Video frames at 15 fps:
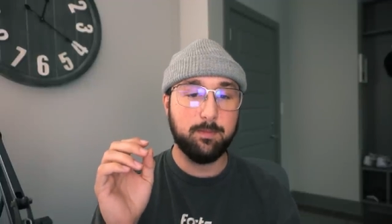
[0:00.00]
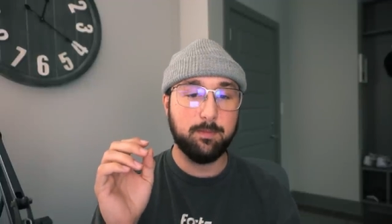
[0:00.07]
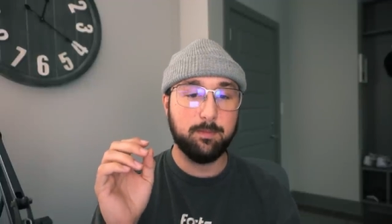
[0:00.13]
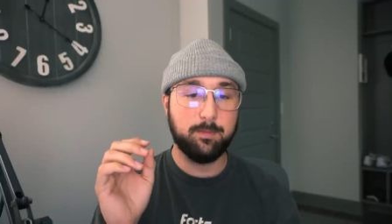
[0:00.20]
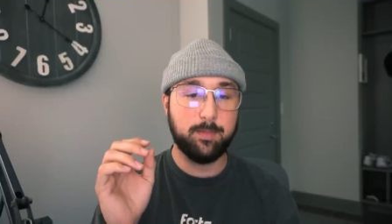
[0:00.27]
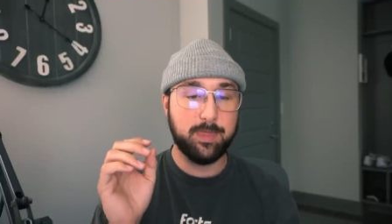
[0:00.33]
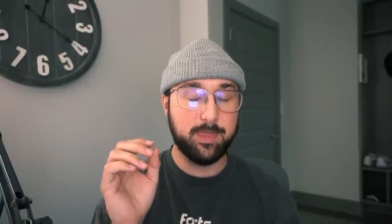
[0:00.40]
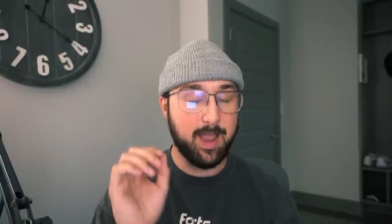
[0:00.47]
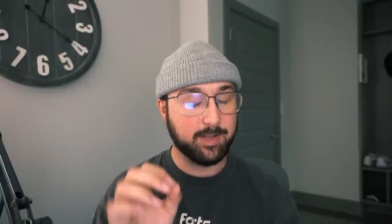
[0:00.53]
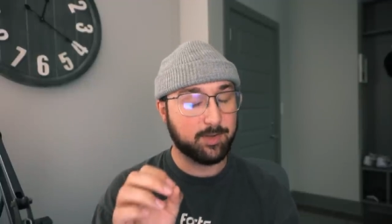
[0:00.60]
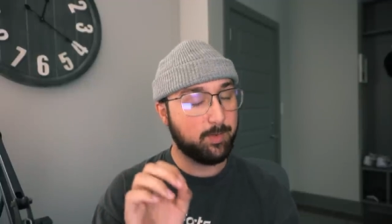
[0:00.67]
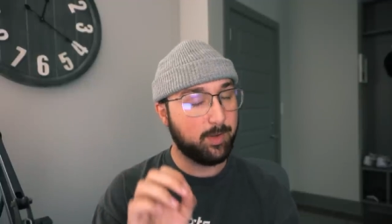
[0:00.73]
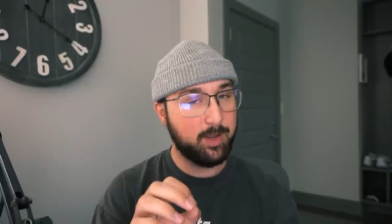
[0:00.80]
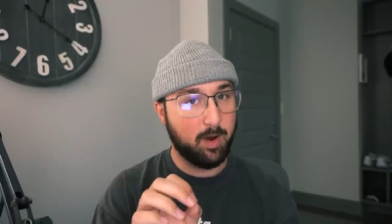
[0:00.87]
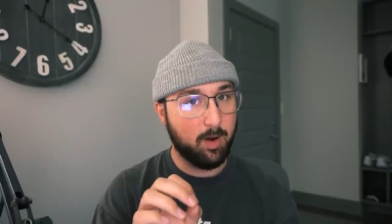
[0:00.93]
but
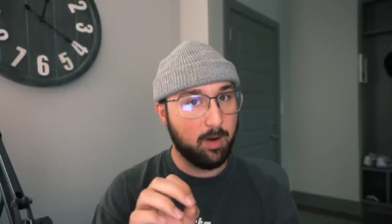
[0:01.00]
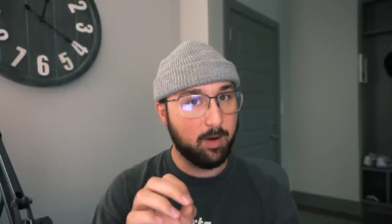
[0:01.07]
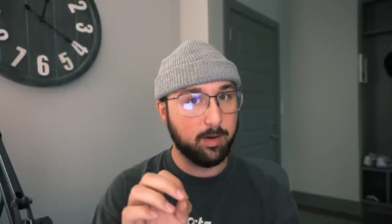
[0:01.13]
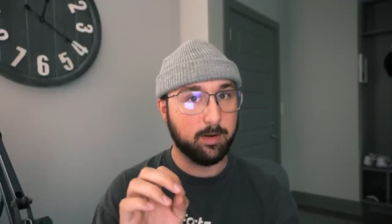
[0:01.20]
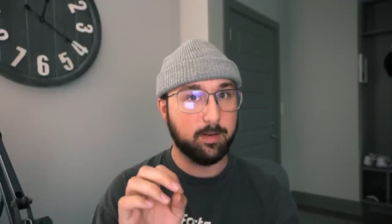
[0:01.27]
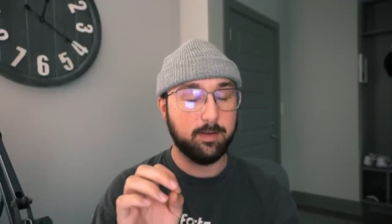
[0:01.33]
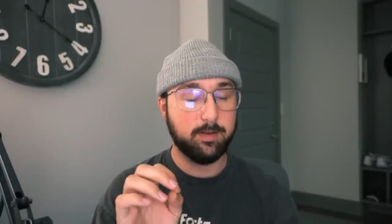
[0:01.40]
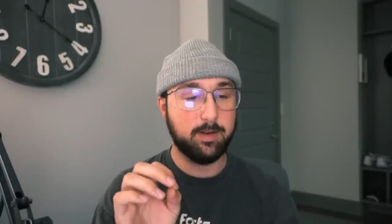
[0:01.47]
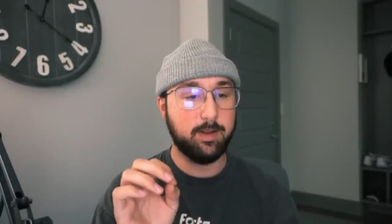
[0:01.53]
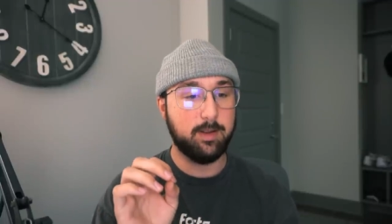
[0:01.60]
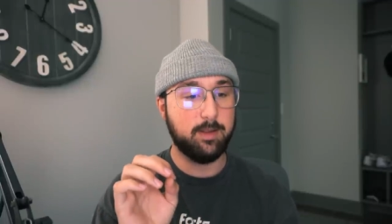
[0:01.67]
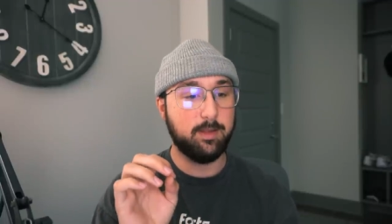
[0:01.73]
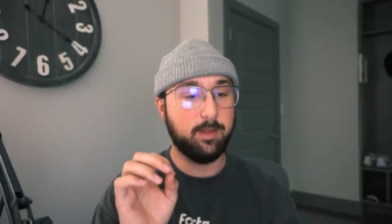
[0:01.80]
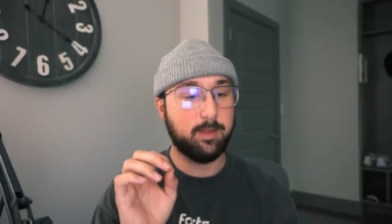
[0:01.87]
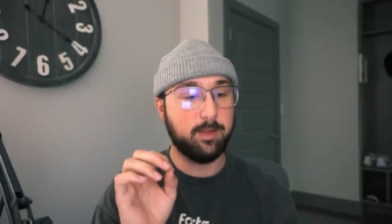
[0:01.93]
that's really hard.
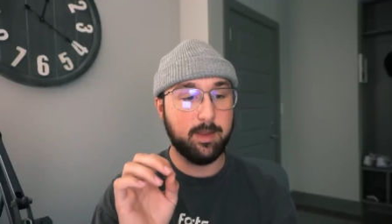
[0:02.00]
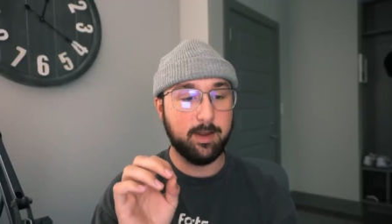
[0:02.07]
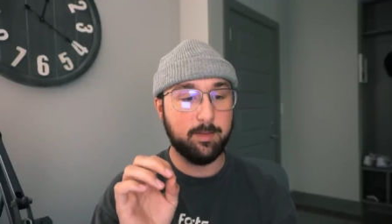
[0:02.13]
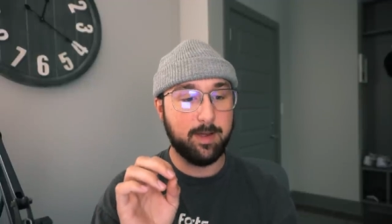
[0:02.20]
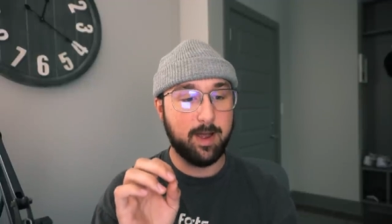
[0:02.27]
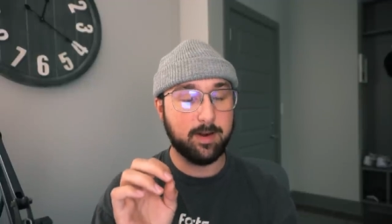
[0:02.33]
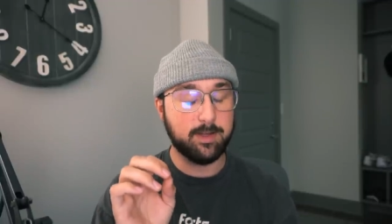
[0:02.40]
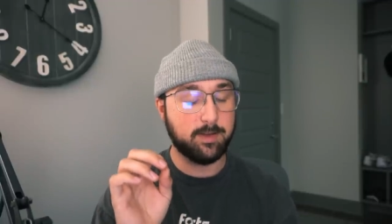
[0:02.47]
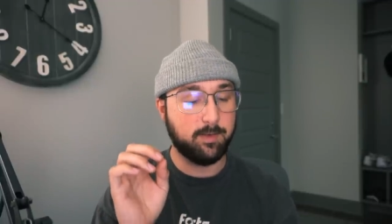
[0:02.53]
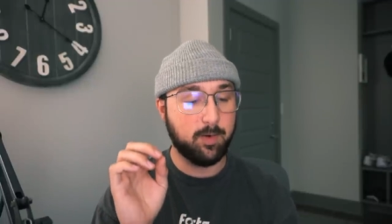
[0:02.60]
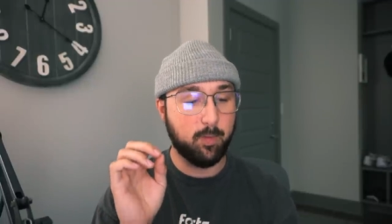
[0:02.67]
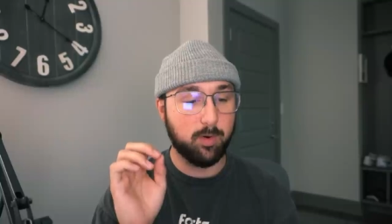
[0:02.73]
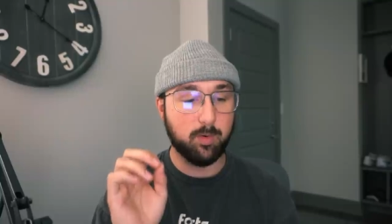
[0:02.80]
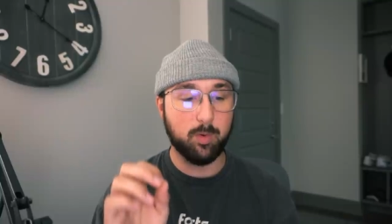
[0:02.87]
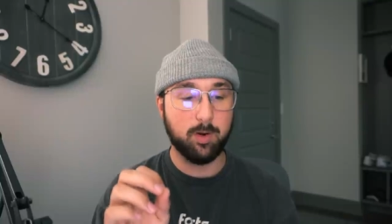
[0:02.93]
The thing about is if
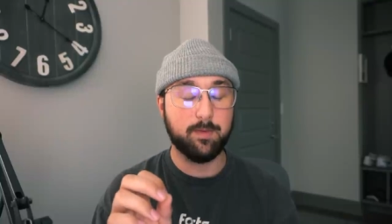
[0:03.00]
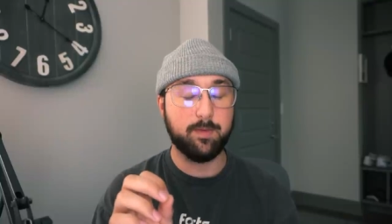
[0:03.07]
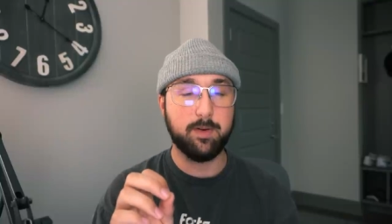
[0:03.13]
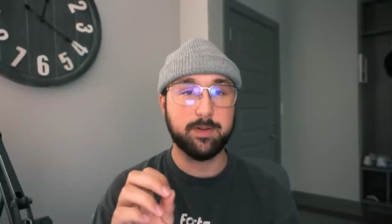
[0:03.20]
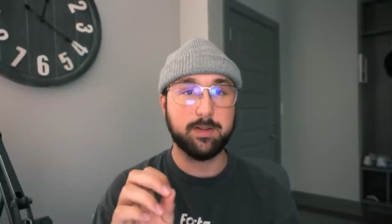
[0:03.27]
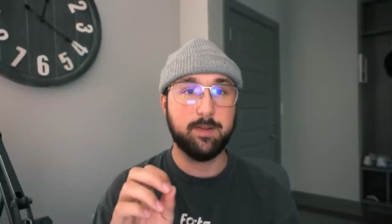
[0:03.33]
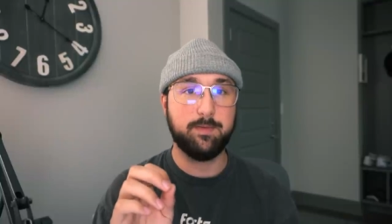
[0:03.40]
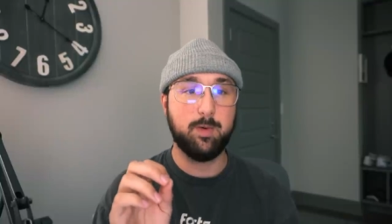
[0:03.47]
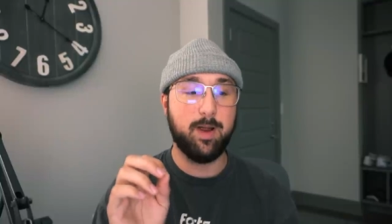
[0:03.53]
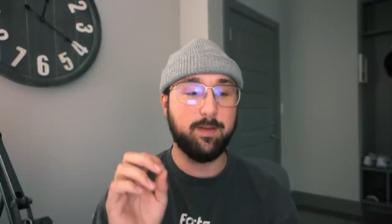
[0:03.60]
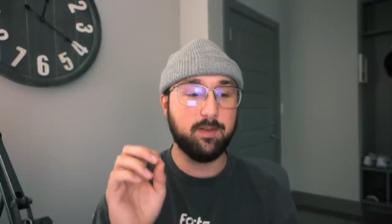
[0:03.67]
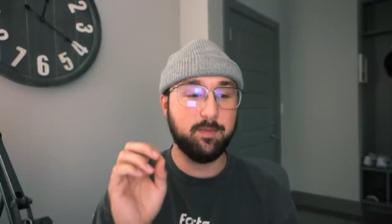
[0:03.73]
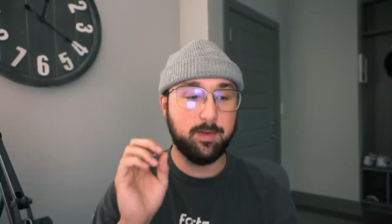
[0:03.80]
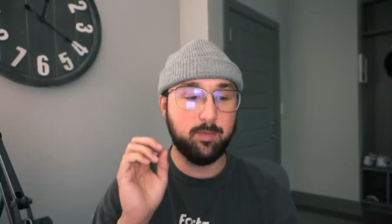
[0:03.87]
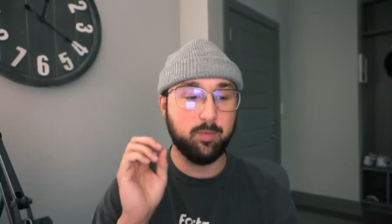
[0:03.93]
you want to work for yourself, you
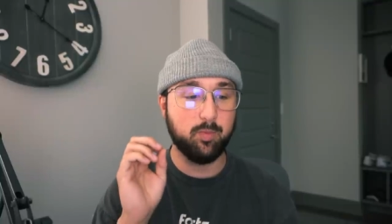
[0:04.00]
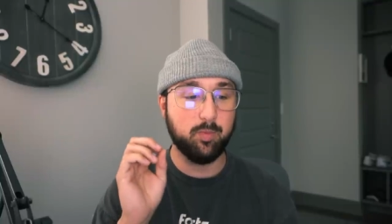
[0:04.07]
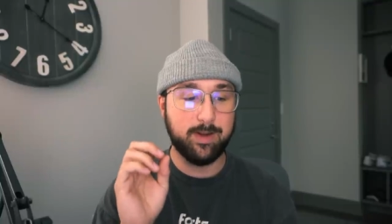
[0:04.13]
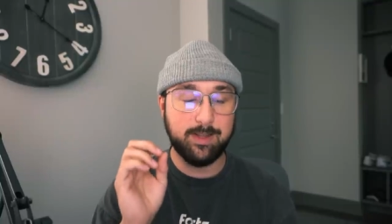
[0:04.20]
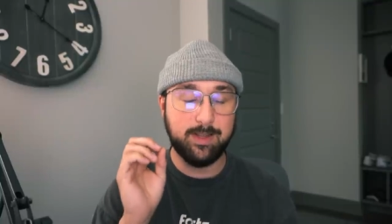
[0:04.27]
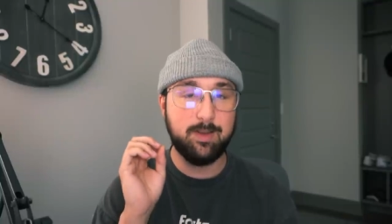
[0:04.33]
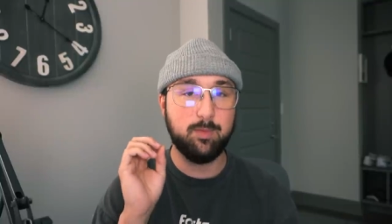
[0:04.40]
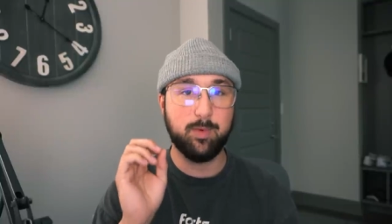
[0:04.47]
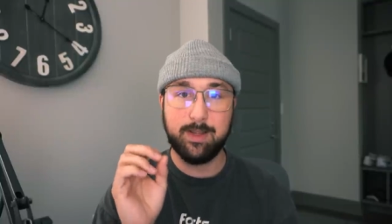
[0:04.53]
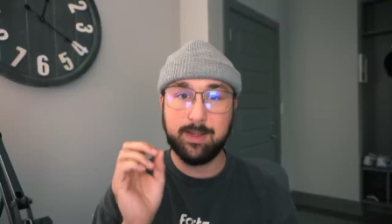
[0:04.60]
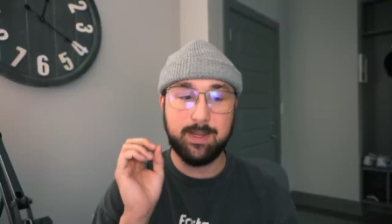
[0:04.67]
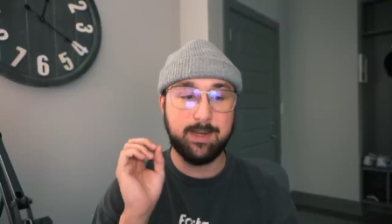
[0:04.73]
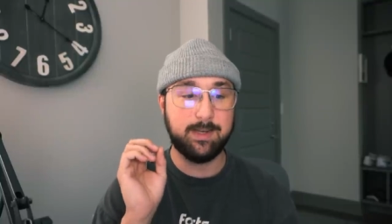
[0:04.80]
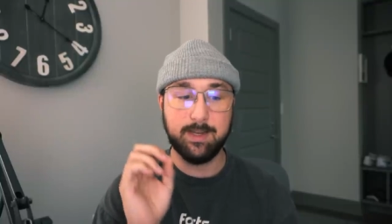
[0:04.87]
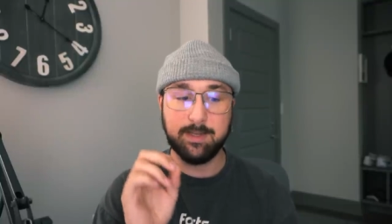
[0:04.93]
have to be really,
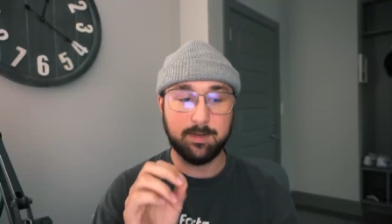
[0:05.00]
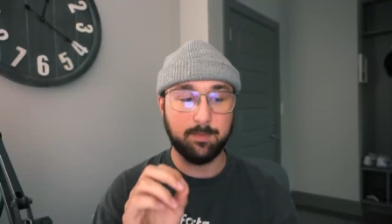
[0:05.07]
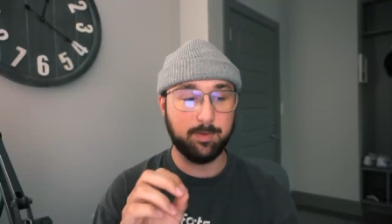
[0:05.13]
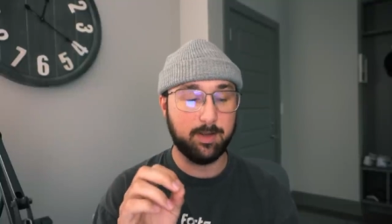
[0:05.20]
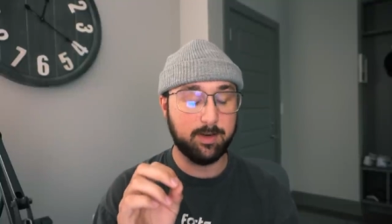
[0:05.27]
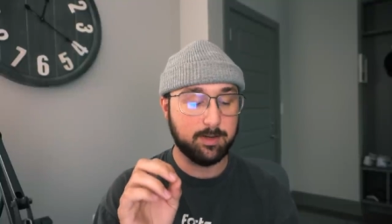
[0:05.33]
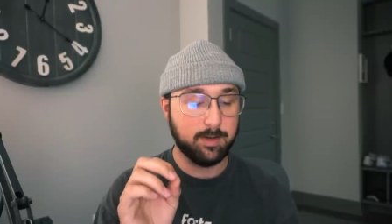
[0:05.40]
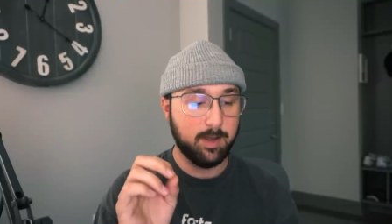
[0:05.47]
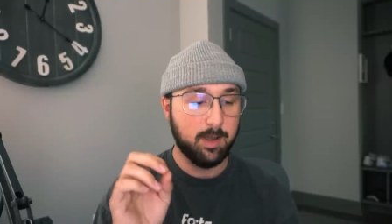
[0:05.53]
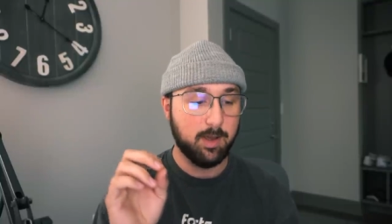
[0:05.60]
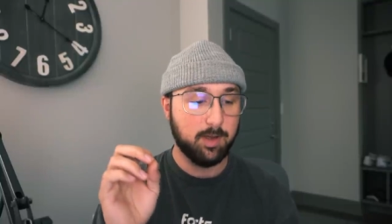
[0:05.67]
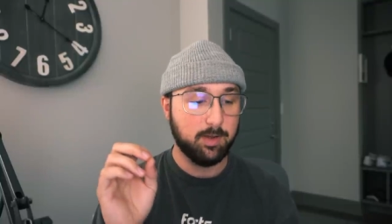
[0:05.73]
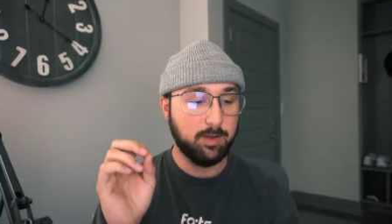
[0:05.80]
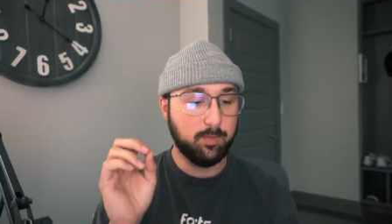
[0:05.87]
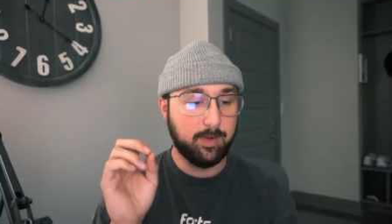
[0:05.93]
really disciplined.
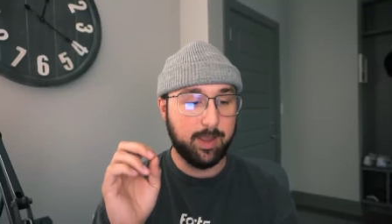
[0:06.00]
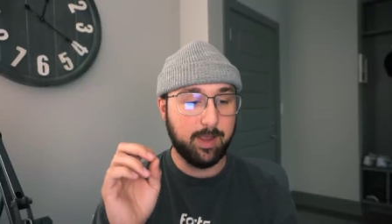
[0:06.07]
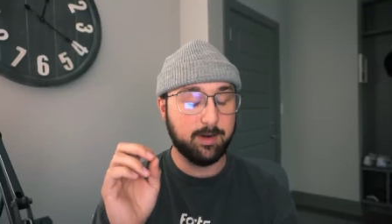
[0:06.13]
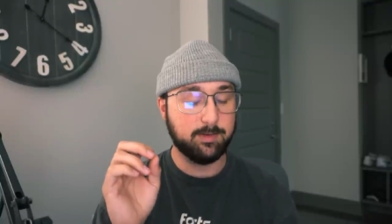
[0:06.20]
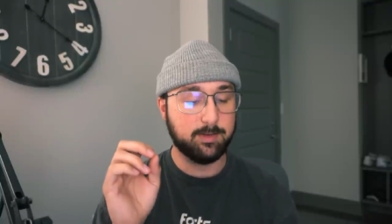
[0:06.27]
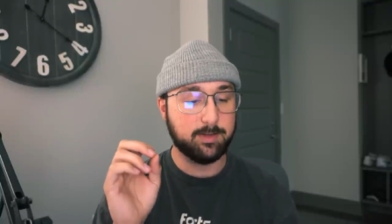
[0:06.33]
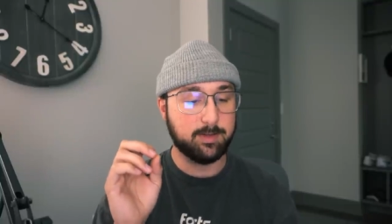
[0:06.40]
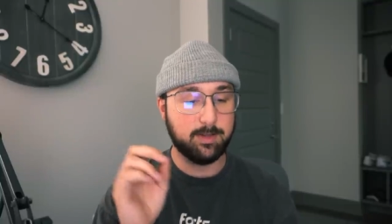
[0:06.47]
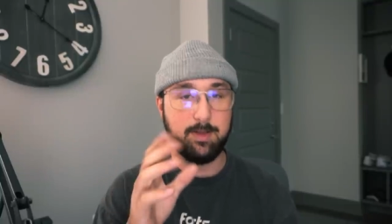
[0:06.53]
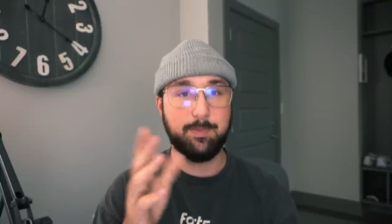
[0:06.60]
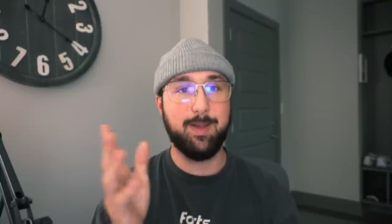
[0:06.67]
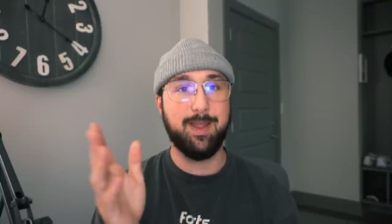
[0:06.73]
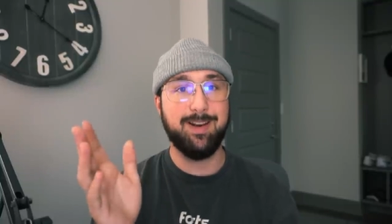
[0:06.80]
You can't sleep